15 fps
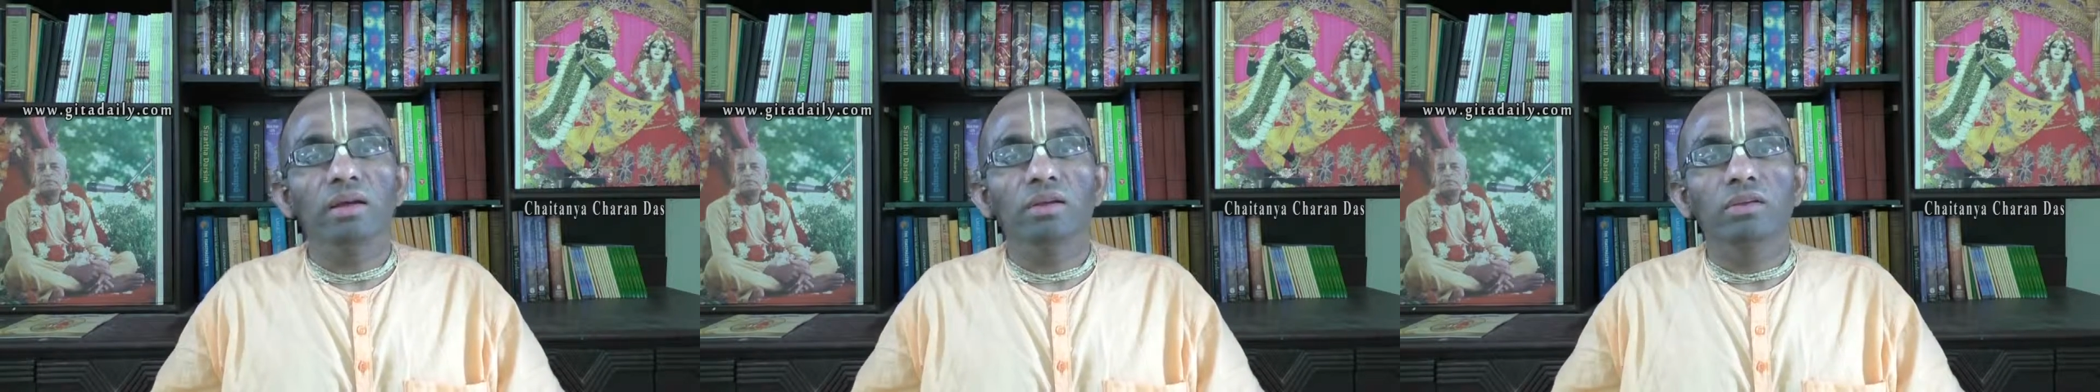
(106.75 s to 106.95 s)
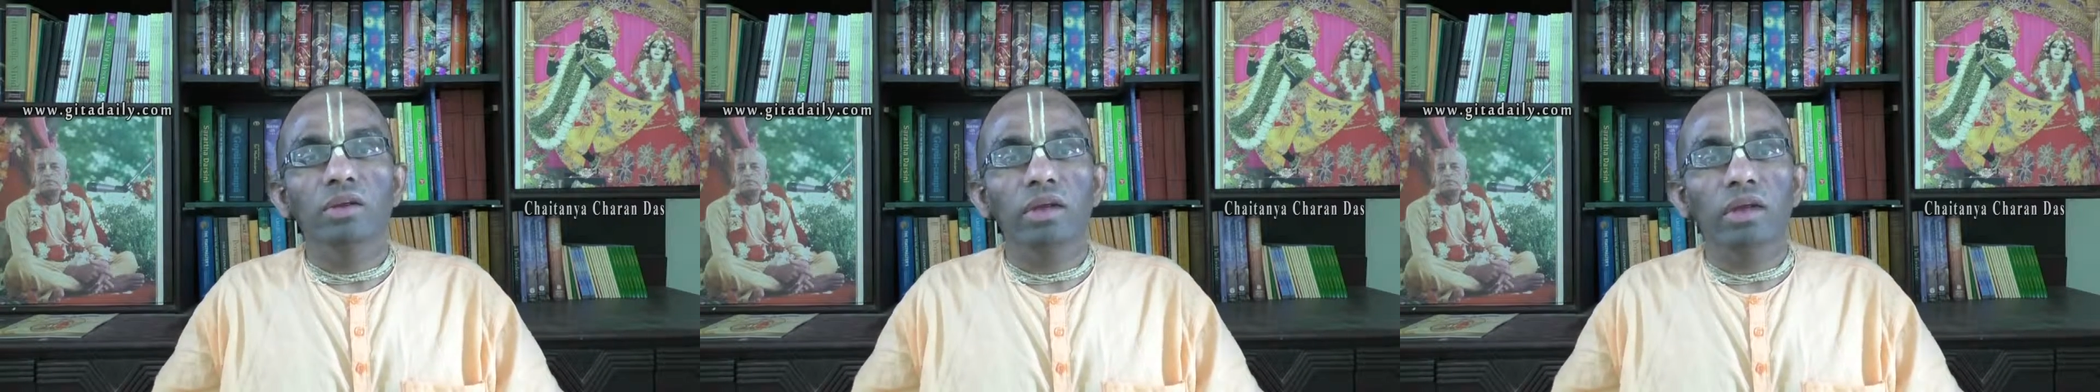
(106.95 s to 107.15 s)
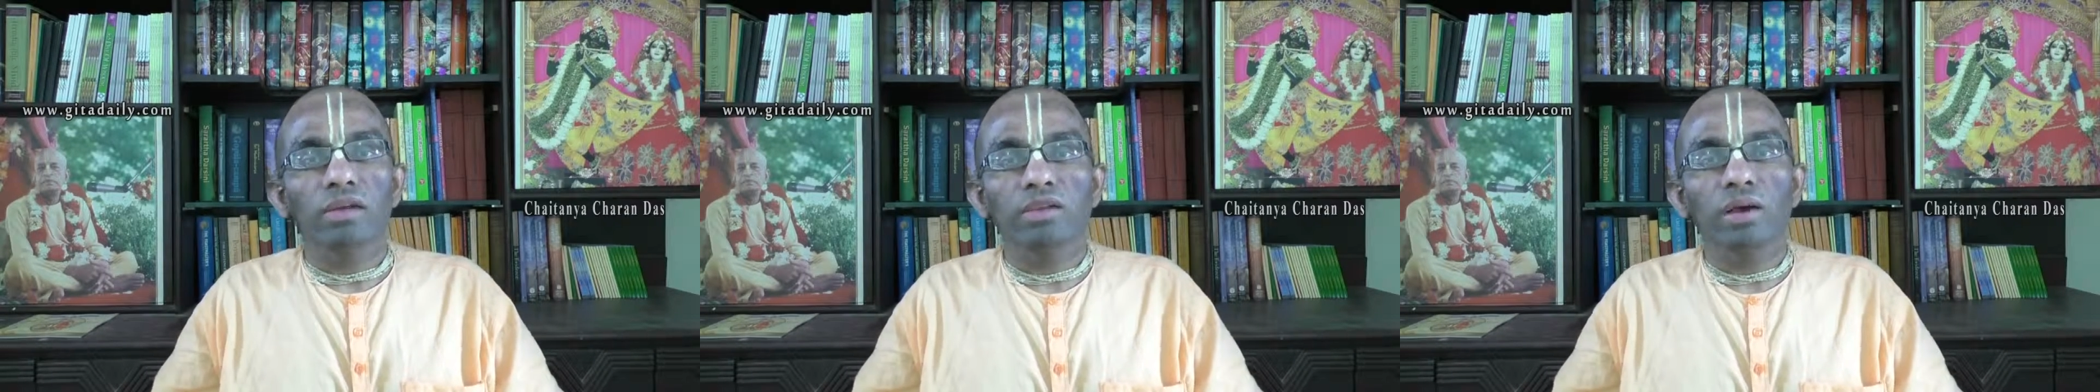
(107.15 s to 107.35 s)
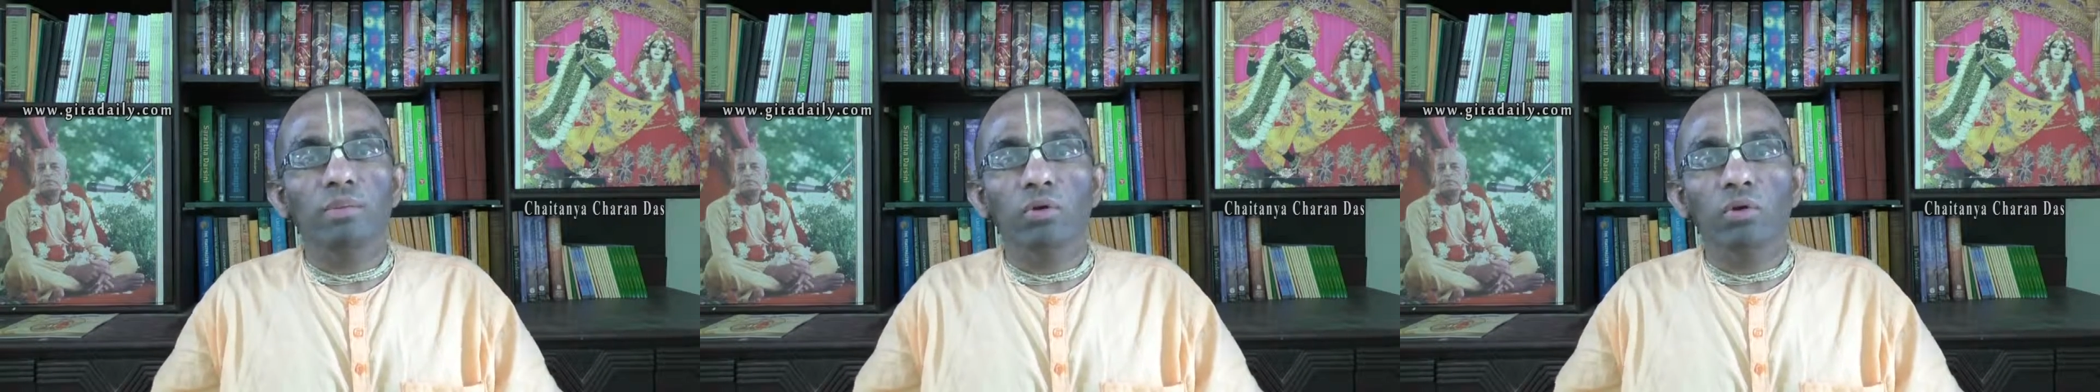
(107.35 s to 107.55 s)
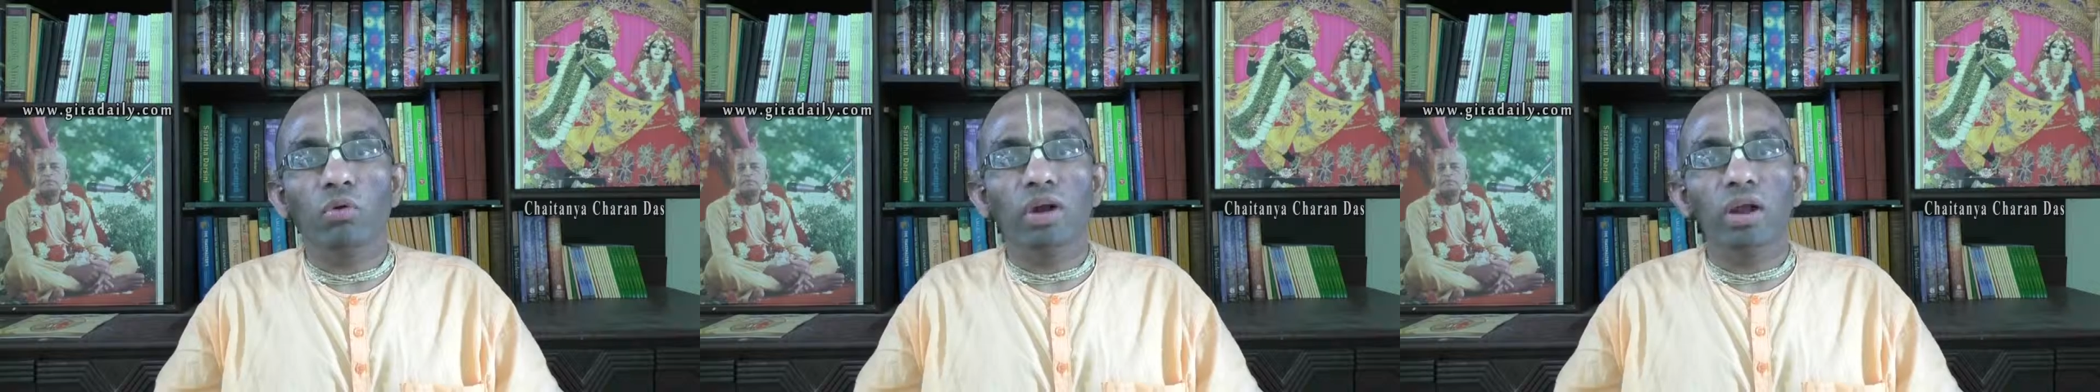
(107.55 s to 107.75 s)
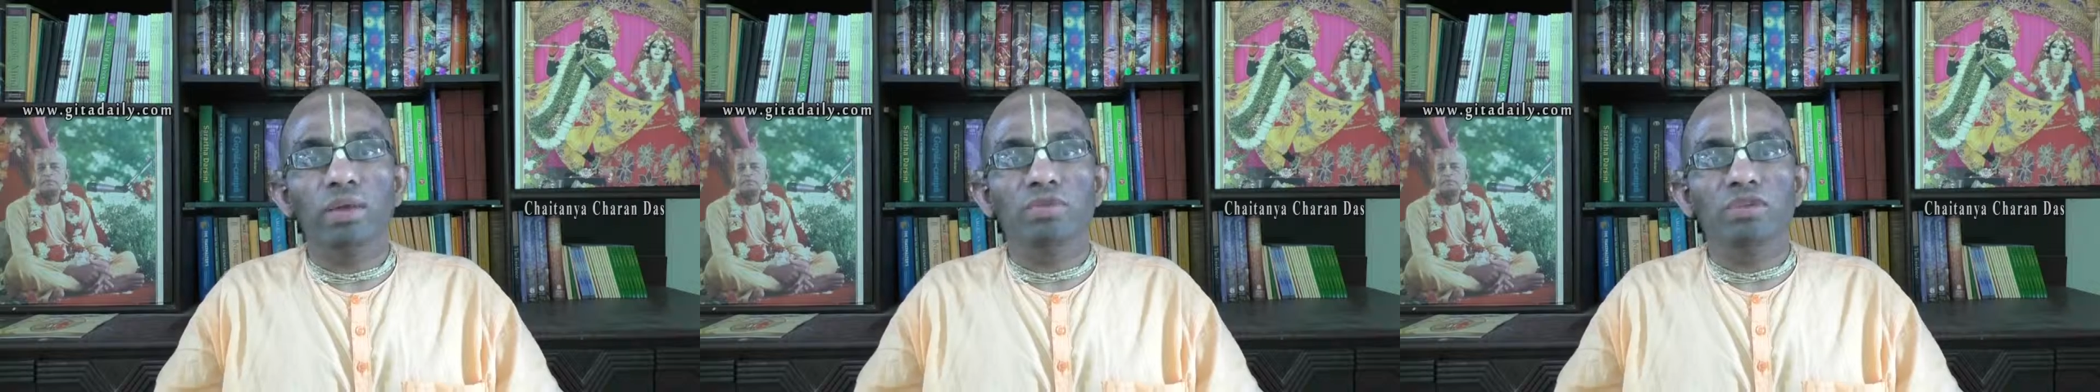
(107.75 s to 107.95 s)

say some program